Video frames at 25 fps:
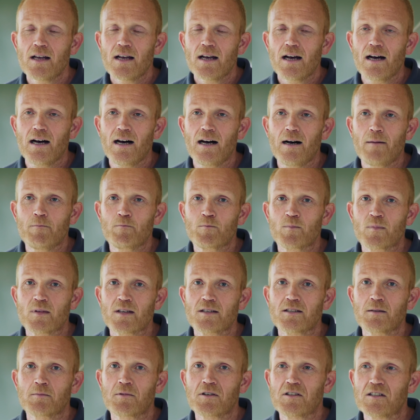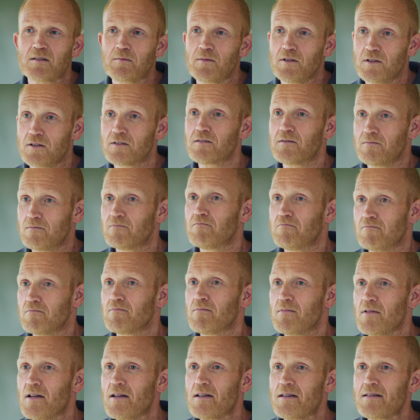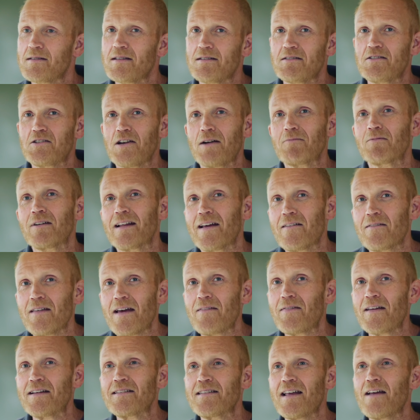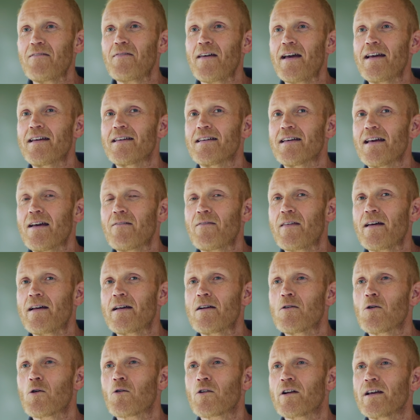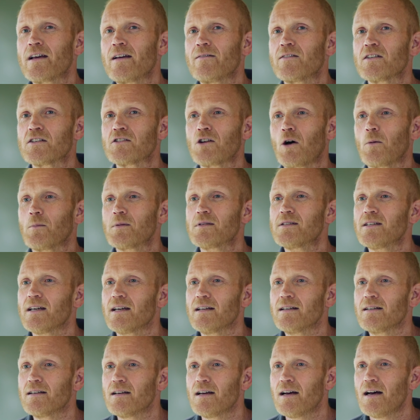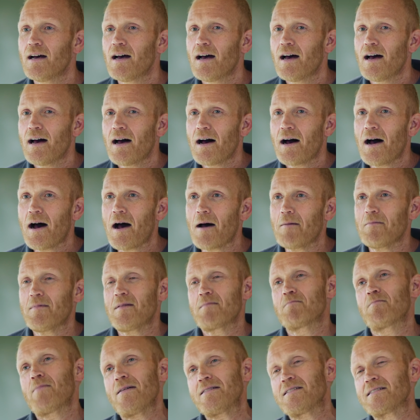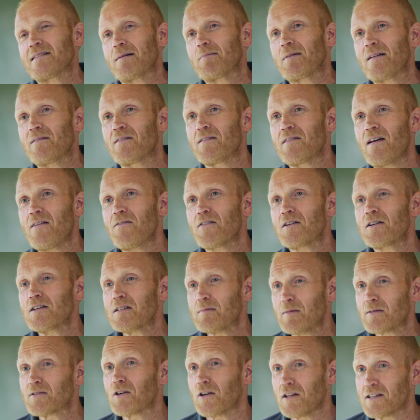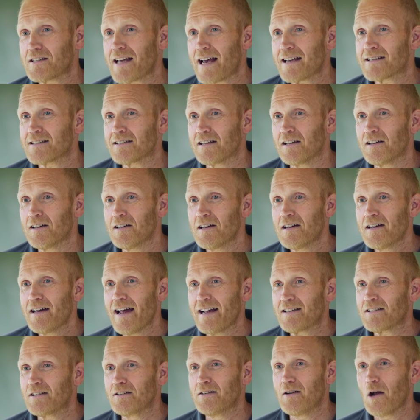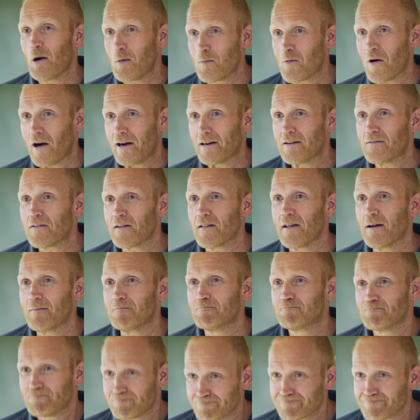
Some customers generally, if they already have adopted, the best example, if a customer's got a Tesla, it's a no-brainer for them.